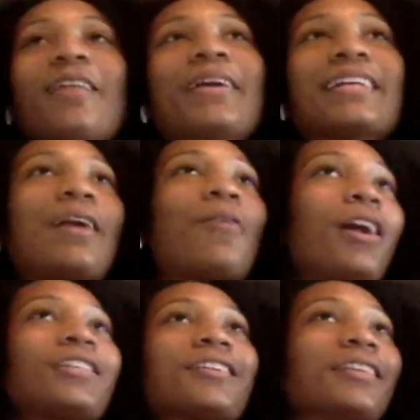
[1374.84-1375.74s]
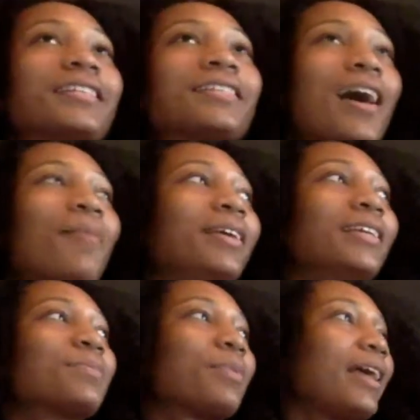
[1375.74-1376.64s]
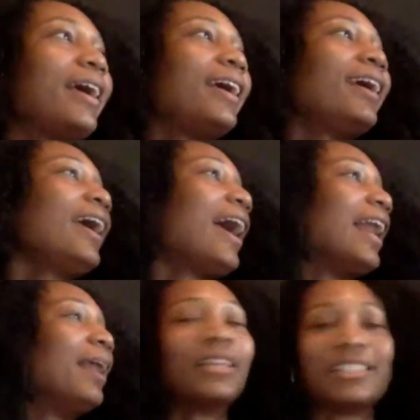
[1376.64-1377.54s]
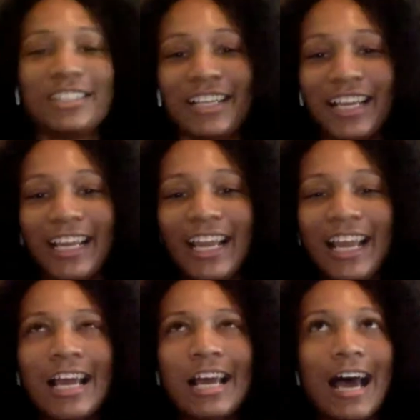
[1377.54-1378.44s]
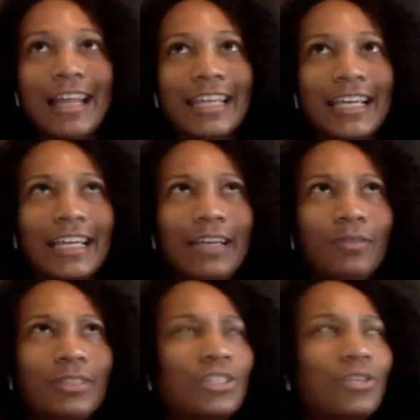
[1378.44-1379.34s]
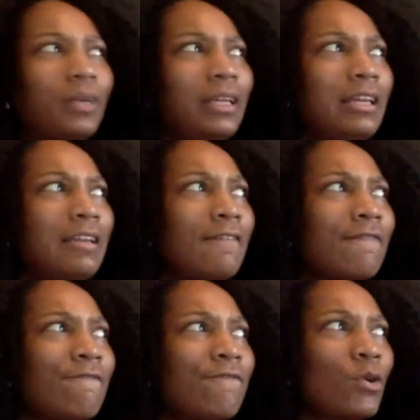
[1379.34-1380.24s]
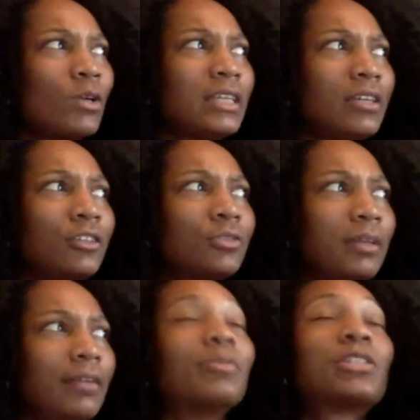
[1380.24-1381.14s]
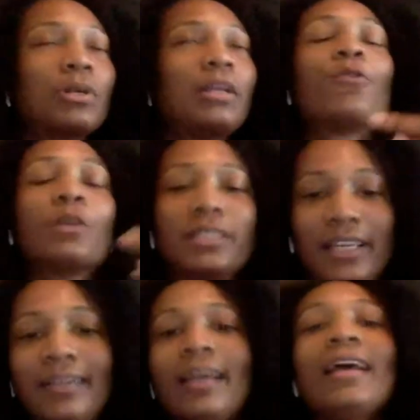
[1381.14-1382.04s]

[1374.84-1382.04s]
because I watched Alyssa Thomas play at MSG. I think it was 2014 or 20. It was 2014.